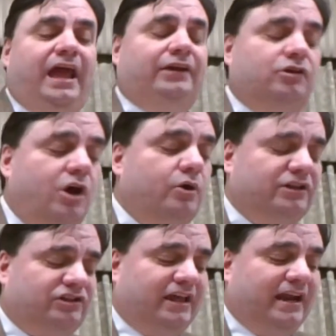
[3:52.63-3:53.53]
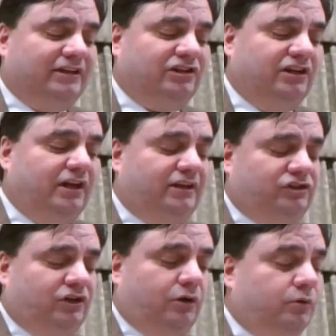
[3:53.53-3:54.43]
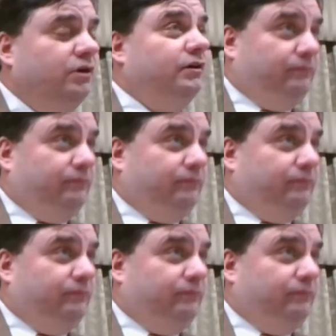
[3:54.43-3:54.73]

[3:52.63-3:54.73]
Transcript: And you notice that as he does so,